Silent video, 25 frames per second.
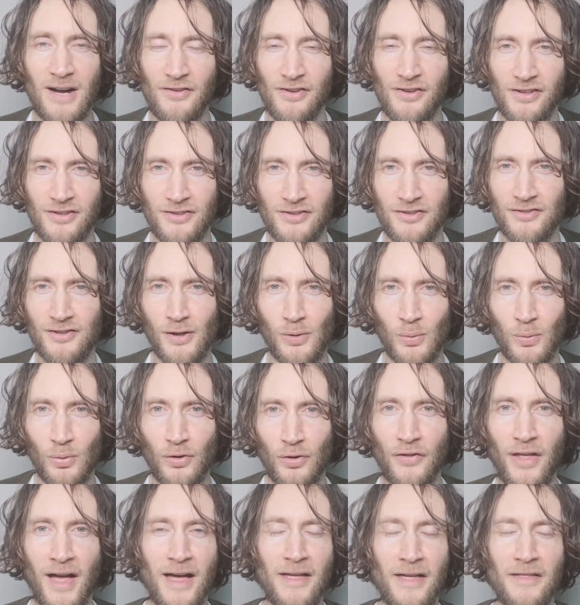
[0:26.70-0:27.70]
consult
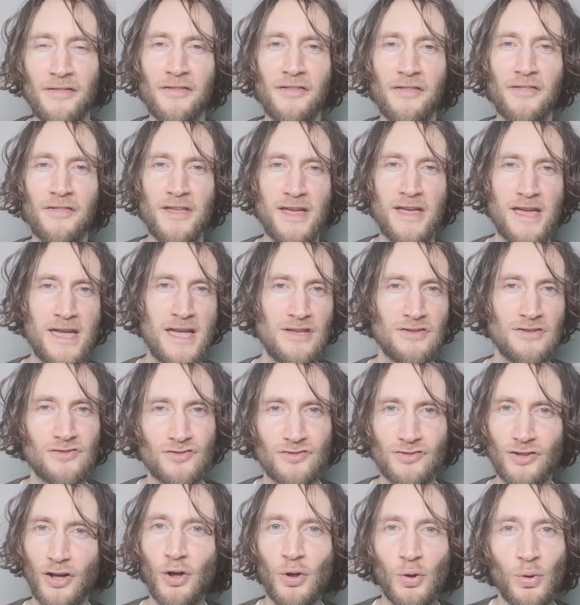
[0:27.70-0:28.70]
than the
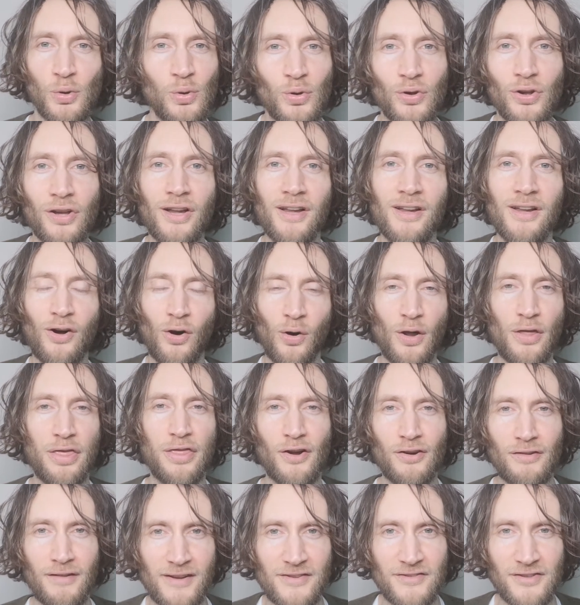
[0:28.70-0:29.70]
sole
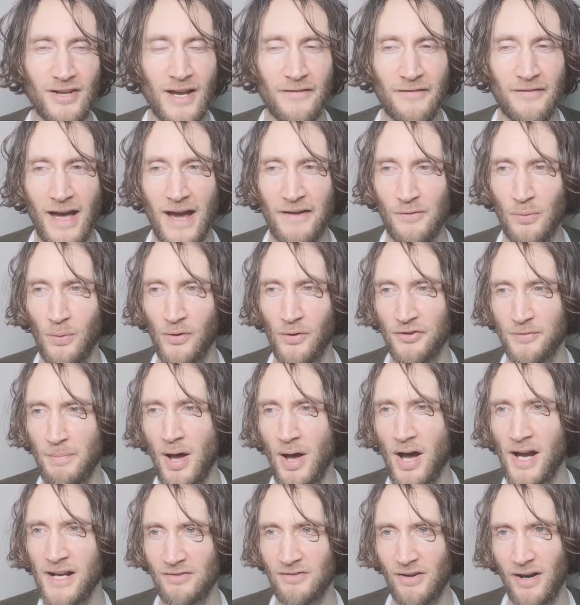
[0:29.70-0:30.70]
authority over everyone's
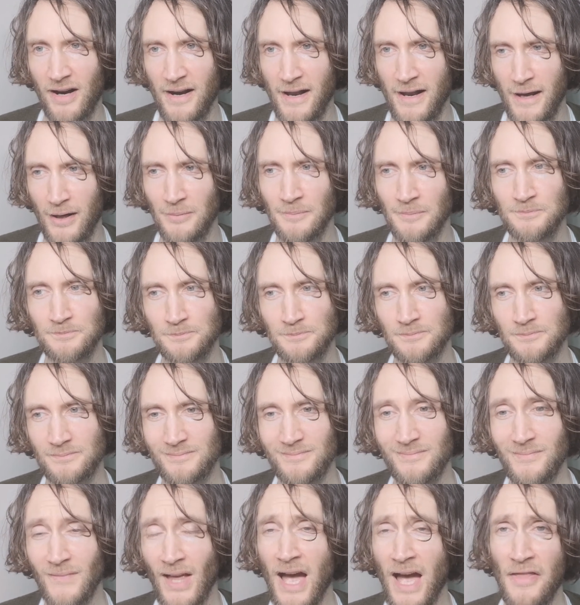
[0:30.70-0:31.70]
mind right now,
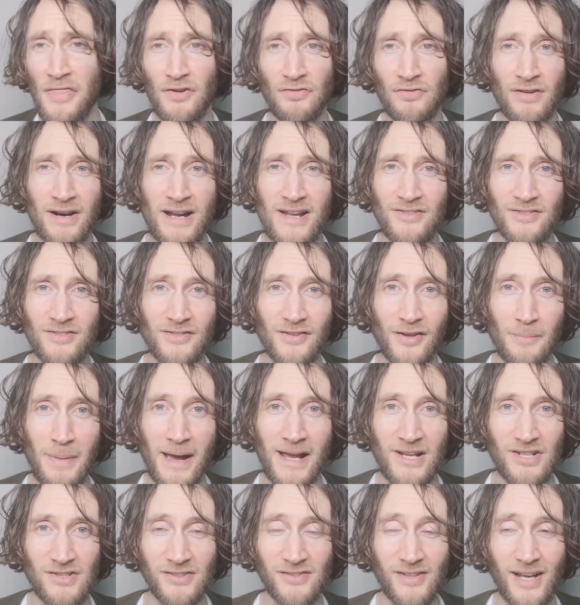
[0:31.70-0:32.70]
and the reason the
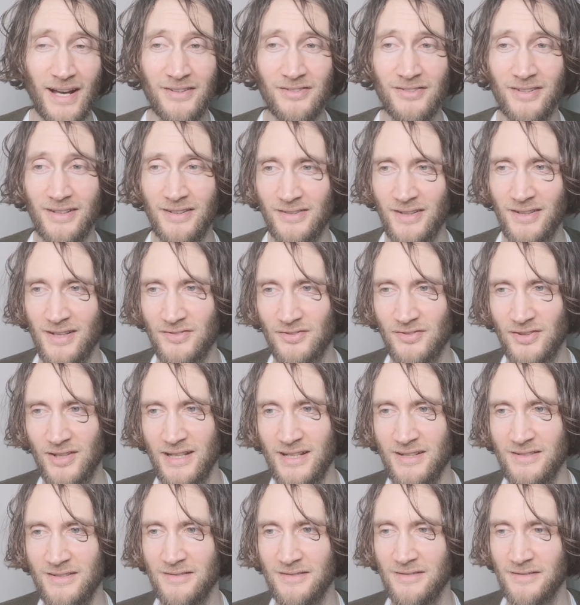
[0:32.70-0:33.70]
Matrix actually exists
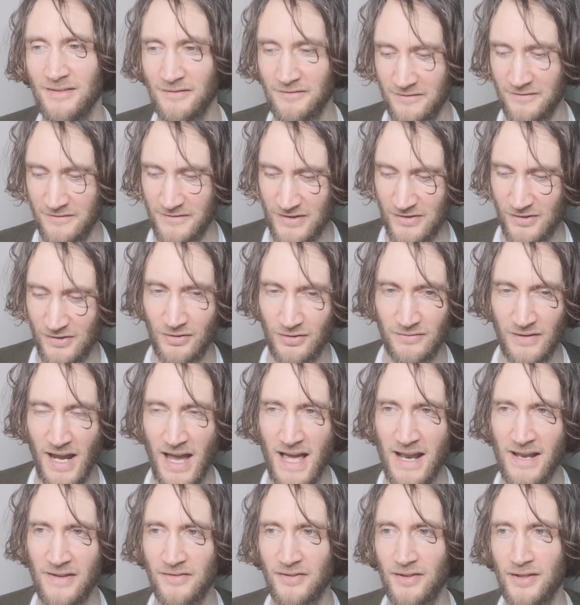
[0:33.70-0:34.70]
in physical
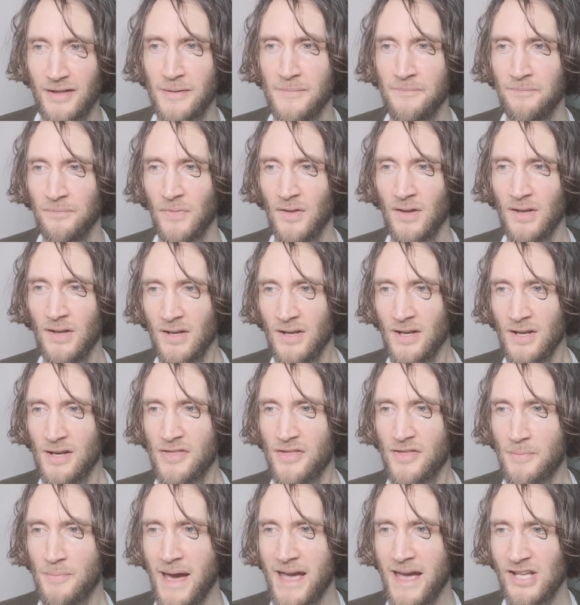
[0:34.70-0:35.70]
reality.
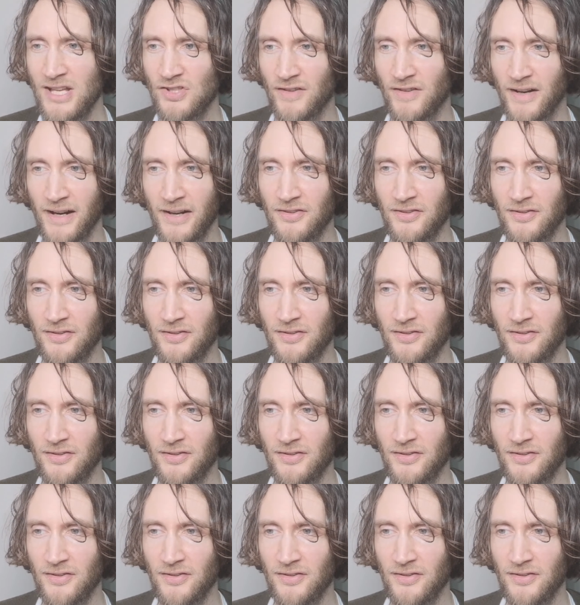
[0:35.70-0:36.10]
The Matrix,